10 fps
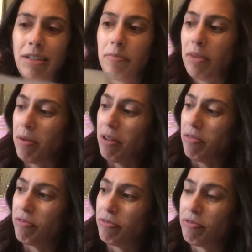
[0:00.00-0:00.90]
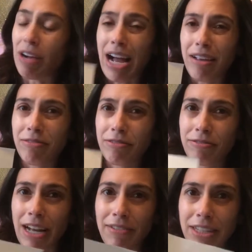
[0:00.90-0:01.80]
maybe five
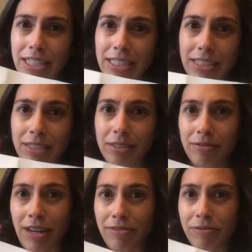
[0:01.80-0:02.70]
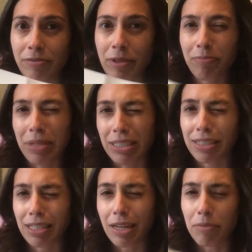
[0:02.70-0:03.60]
of these, 5 pieces
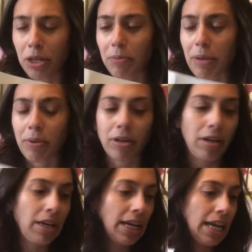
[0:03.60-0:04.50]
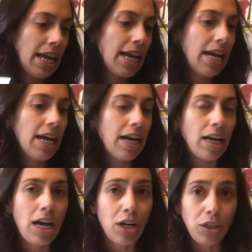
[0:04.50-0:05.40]
of computer paper,
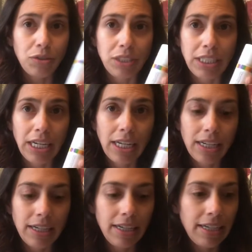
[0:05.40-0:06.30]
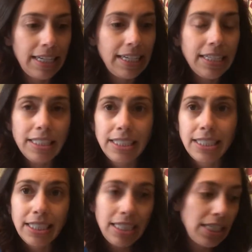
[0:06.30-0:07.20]
a glue stick,
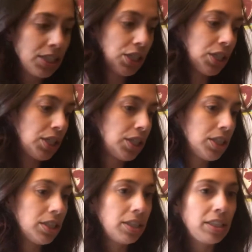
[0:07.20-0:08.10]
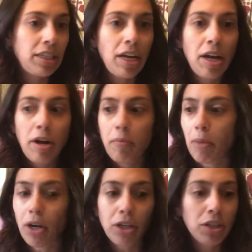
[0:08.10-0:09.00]
scissors,
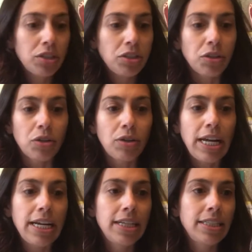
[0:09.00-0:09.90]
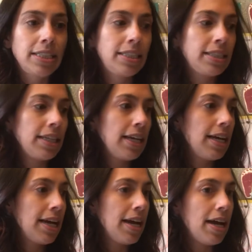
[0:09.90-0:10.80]
markers or crayons.
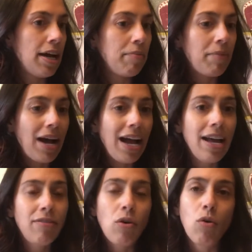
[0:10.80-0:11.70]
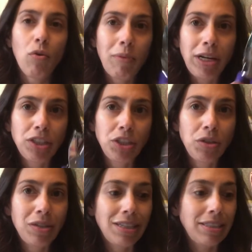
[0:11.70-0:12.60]
I have a hole punch, you don't
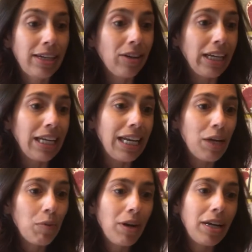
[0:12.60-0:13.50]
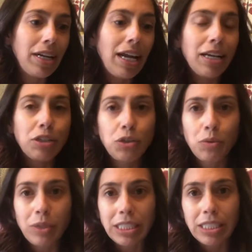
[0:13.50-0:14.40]
necessarily need one, and a
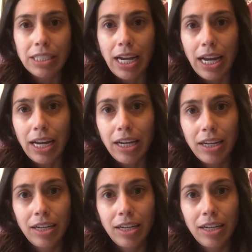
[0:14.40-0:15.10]
twist tie.